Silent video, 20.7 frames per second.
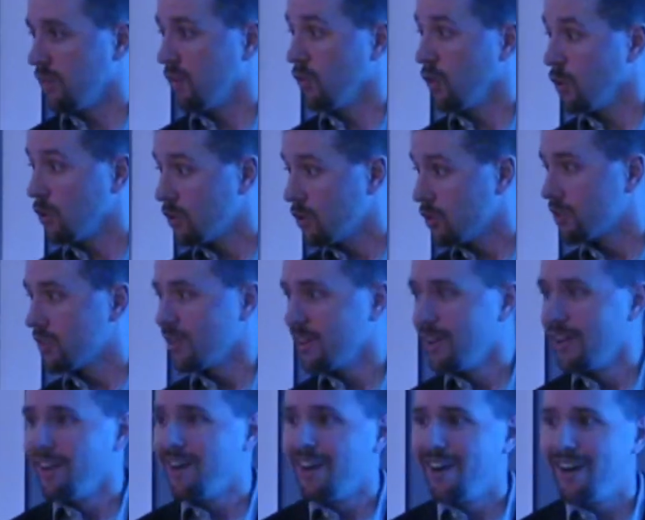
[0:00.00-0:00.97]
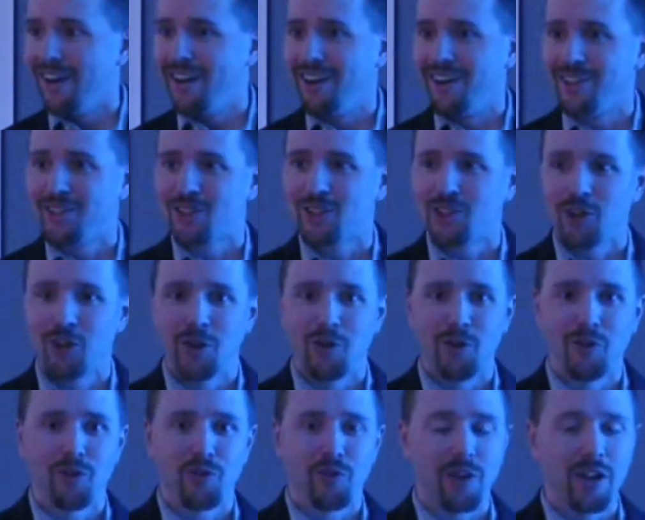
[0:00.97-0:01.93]
averse.
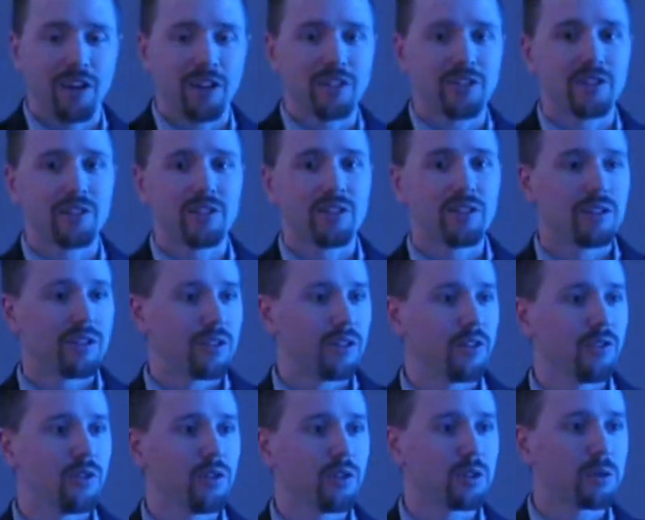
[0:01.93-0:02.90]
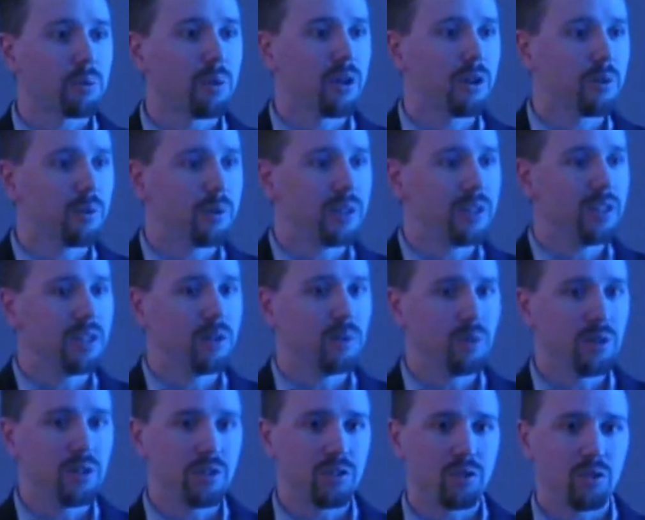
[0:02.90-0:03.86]
So for us, the first part we did
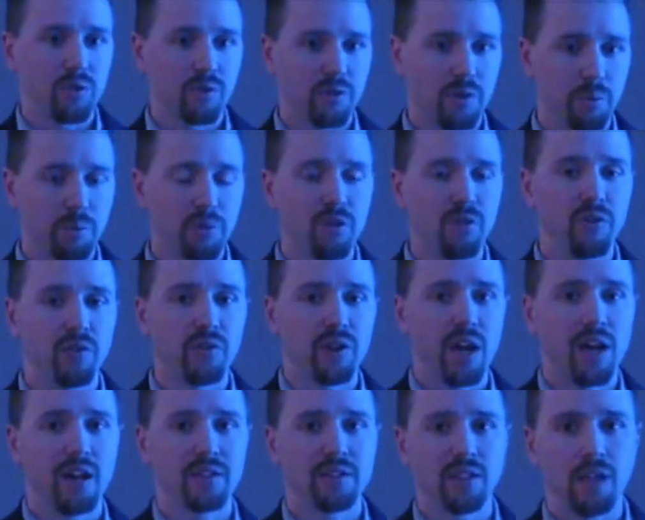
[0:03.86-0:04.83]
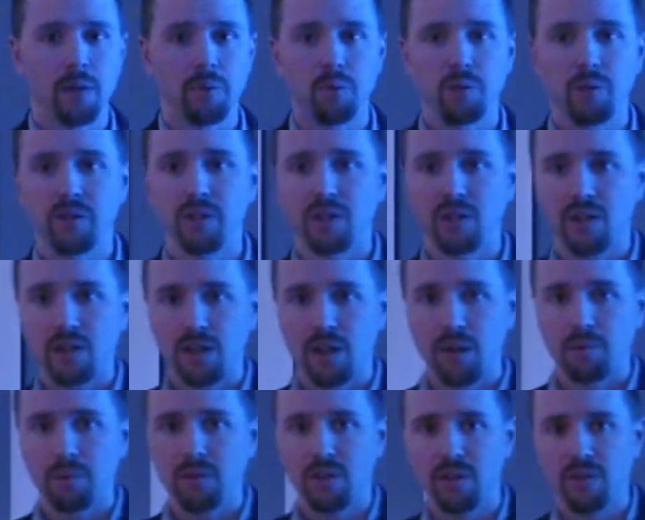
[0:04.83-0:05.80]
was sort of a proof of concept. We took a
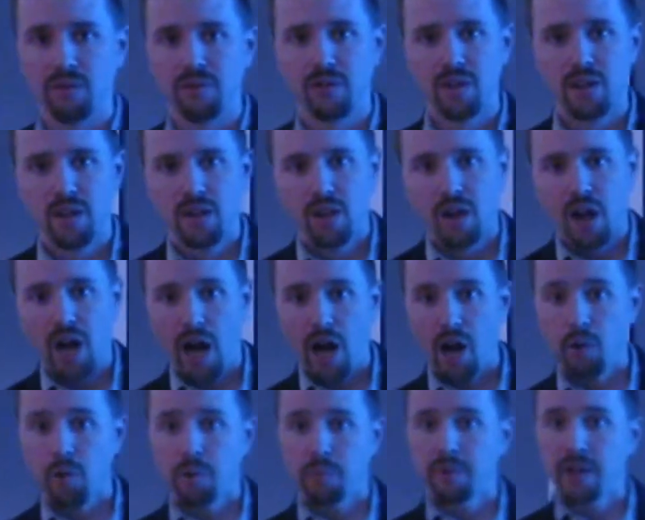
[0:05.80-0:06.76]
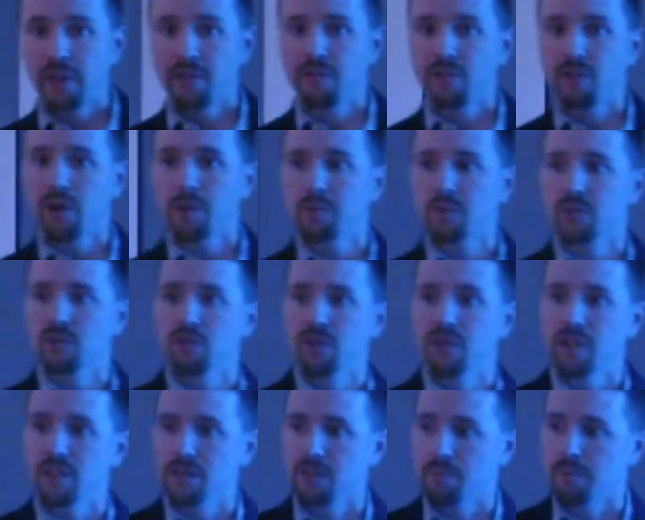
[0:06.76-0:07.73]
couple of our mainframe
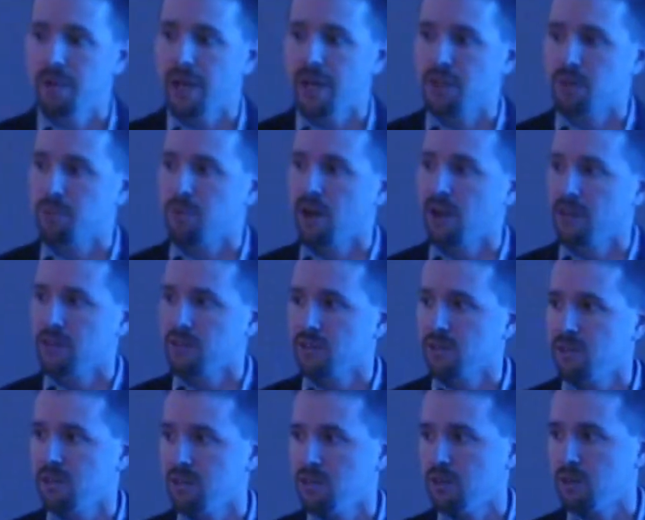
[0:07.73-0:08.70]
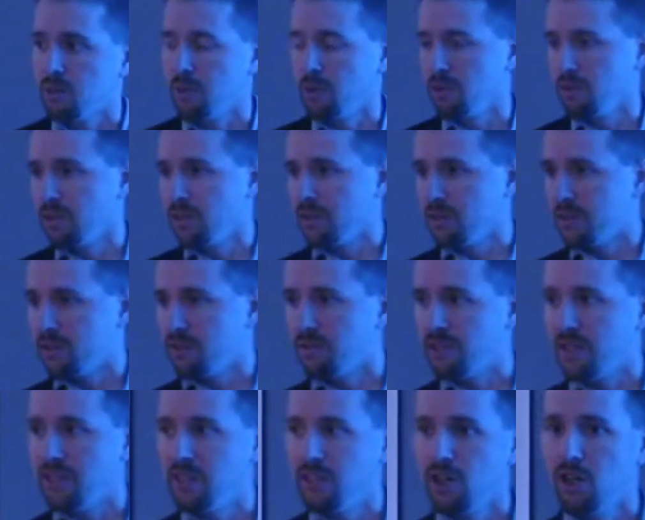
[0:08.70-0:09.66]
screens and batch processes that were
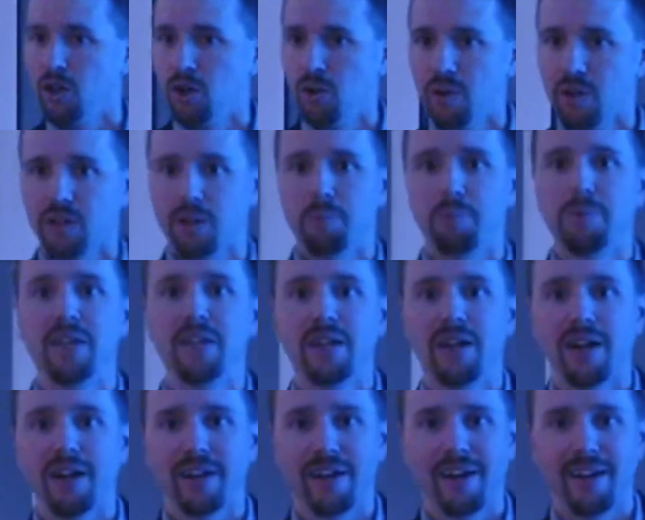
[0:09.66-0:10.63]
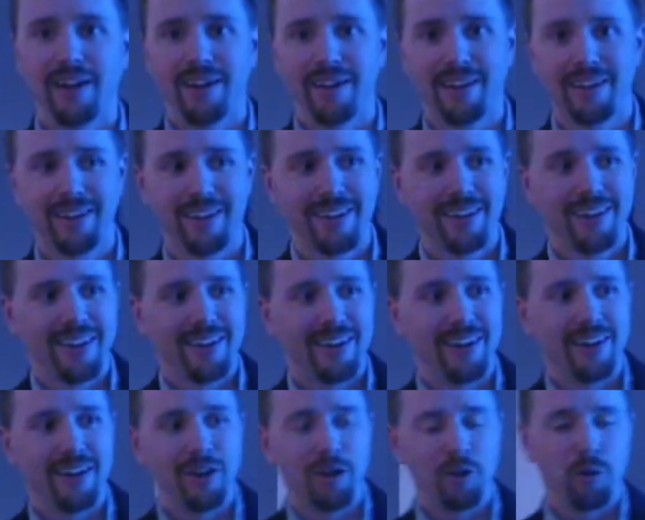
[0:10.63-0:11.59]
relatively low on the PII,
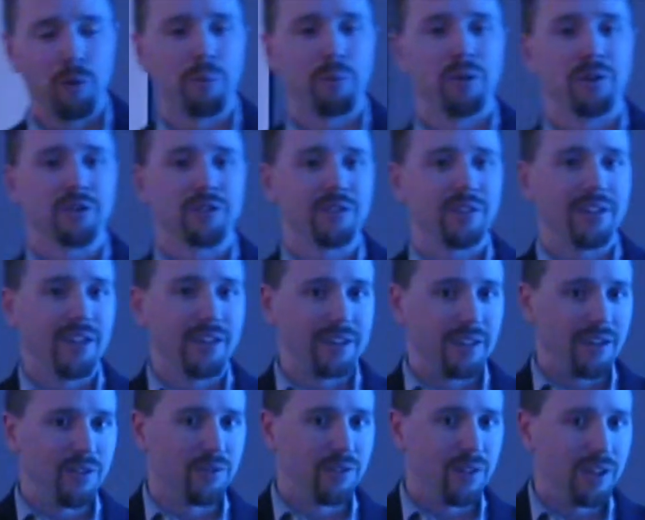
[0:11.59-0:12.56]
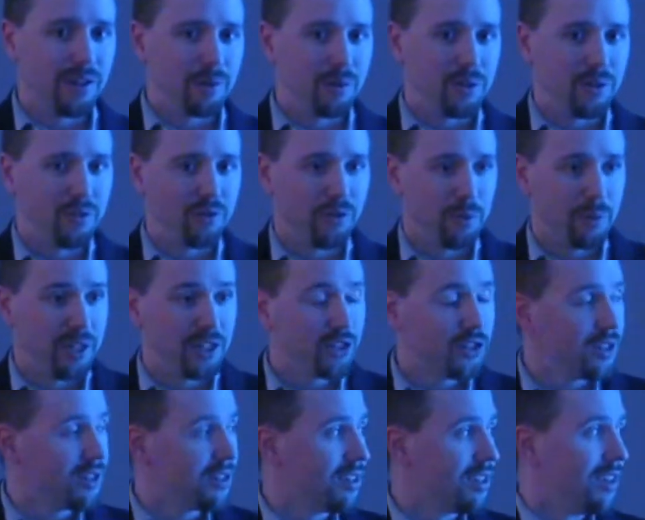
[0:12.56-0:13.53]
or personally identifiable
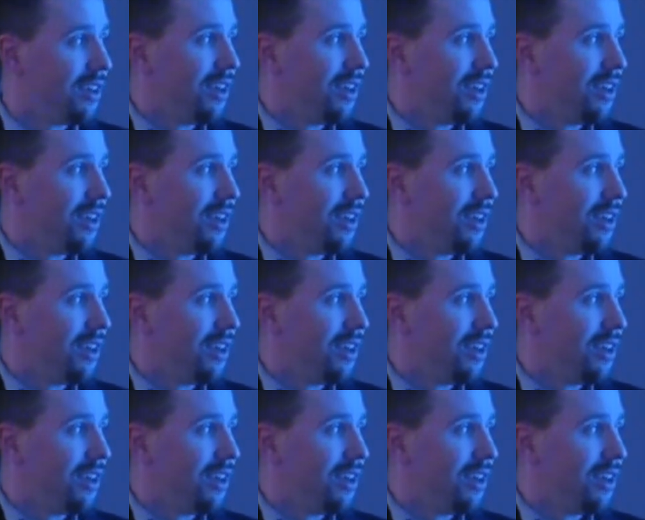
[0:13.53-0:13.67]
information,